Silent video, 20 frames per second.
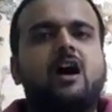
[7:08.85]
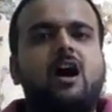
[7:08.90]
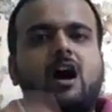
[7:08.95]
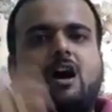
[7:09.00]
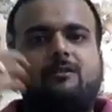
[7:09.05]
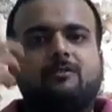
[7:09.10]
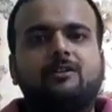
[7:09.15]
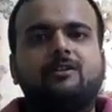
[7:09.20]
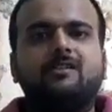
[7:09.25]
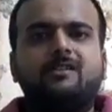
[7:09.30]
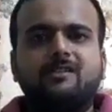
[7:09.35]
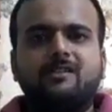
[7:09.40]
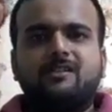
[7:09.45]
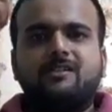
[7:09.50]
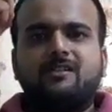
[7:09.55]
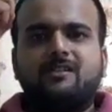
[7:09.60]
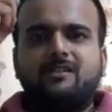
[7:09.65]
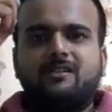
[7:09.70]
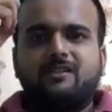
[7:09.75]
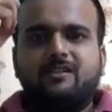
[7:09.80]
Our
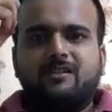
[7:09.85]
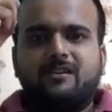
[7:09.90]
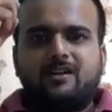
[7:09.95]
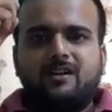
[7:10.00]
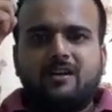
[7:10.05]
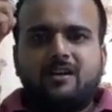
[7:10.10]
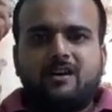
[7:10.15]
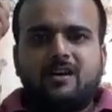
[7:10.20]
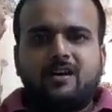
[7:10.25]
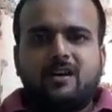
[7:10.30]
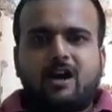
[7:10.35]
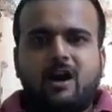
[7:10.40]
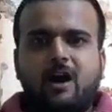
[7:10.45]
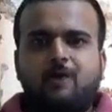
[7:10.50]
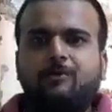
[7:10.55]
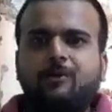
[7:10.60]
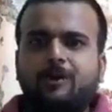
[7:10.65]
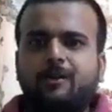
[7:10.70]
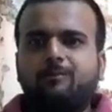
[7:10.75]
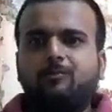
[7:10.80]

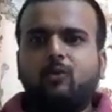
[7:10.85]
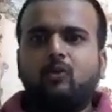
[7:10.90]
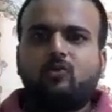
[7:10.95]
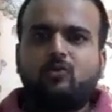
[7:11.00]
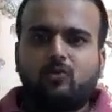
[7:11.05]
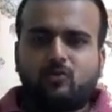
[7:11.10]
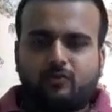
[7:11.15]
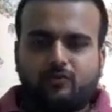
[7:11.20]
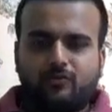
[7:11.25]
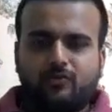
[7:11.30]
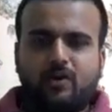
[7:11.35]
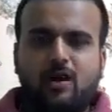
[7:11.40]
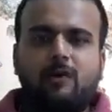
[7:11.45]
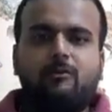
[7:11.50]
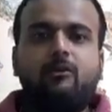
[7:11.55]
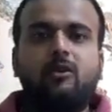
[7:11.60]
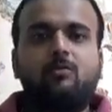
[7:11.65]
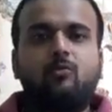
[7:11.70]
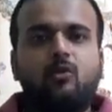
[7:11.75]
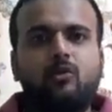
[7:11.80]

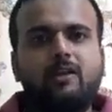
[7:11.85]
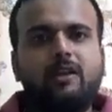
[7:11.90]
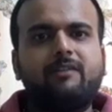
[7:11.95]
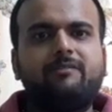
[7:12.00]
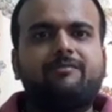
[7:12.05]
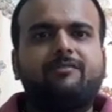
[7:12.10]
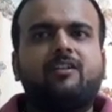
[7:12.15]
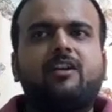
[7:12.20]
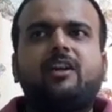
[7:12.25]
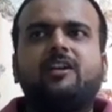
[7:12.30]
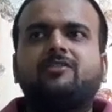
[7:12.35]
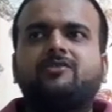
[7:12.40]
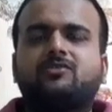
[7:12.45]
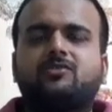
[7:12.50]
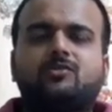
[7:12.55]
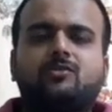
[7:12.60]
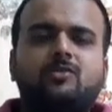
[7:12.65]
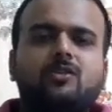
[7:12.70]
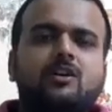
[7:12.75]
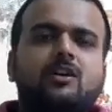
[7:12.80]
motive is
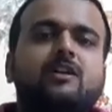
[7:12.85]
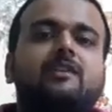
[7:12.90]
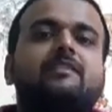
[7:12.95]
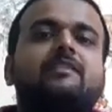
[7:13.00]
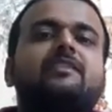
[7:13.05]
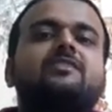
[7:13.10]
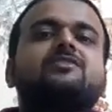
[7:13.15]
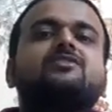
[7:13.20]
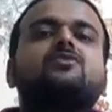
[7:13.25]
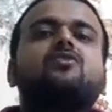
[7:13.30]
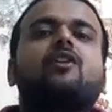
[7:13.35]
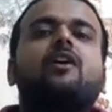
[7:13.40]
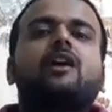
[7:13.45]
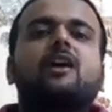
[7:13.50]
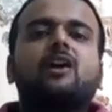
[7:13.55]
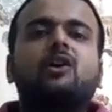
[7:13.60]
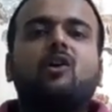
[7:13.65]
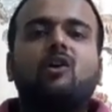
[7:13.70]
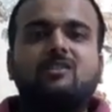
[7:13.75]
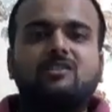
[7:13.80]
to
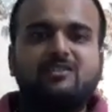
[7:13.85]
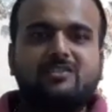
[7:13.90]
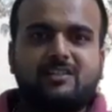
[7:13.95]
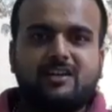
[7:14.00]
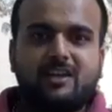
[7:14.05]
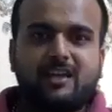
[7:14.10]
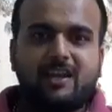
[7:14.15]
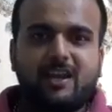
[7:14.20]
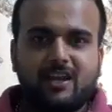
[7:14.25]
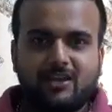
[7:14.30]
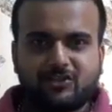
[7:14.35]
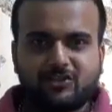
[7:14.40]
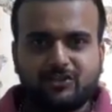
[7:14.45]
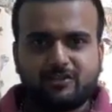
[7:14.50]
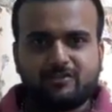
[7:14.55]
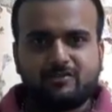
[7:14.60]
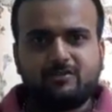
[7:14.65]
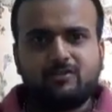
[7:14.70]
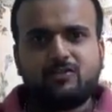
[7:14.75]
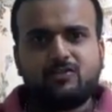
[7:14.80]
destroy God's
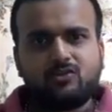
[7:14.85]
creation.